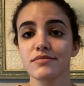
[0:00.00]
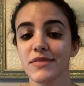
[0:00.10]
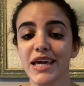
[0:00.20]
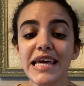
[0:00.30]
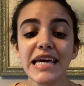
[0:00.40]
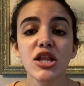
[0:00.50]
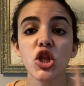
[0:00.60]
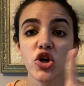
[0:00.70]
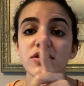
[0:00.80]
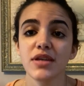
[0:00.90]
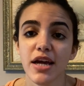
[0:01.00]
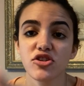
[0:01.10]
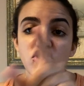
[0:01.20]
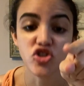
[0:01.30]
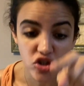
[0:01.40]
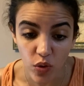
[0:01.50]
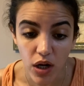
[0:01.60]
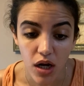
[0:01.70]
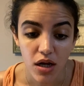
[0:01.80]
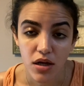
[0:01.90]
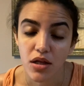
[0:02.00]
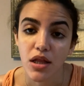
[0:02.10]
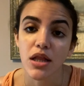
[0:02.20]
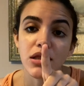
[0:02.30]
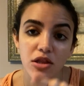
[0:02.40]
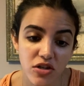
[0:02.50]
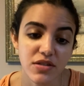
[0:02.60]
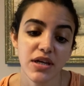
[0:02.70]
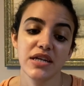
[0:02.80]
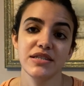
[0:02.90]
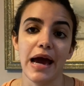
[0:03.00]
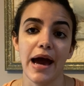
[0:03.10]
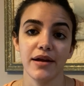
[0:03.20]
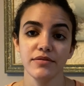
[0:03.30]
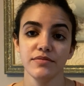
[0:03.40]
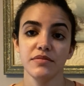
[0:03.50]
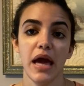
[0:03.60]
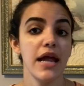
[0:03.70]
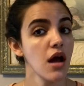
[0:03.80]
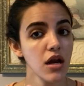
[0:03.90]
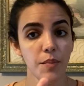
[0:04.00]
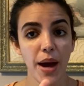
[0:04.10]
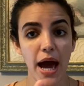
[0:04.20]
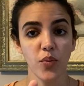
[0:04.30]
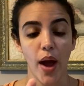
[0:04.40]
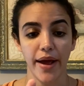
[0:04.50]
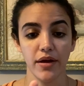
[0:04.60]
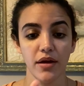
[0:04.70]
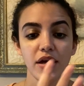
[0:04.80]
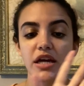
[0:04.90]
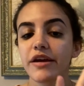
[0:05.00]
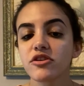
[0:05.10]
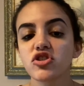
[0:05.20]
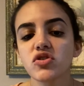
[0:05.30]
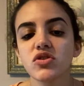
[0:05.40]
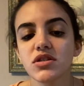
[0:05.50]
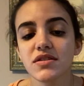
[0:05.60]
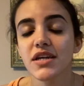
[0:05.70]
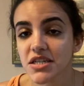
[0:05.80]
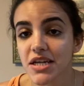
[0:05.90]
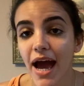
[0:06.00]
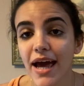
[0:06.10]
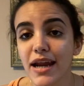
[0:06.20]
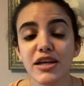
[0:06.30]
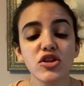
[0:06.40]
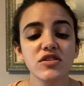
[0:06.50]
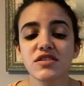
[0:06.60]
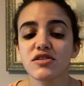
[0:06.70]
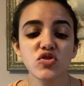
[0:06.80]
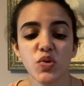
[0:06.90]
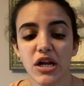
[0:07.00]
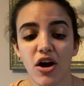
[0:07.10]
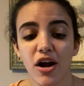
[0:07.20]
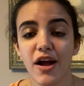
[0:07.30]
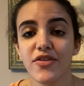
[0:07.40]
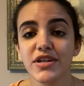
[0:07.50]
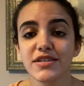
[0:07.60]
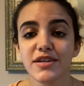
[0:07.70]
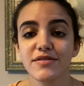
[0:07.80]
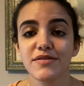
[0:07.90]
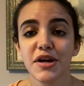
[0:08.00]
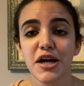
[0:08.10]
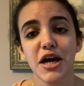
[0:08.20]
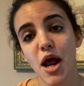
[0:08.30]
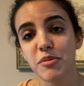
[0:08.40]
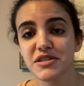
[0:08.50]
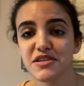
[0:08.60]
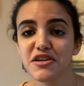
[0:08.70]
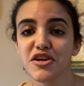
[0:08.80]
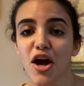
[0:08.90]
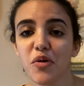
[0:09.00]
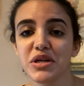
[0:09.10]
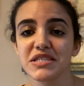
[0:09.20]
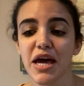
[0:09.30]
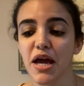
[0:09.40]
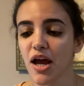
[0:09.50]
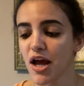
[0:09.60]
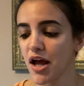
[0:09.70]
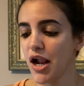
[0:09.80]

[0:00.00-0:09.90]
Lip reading: he looked like, Stuart looks like a dad. And not in a bad way. He just looks like a dad. And he looks like a sweetheart. And then he's like, and I'm a CEO. He's like,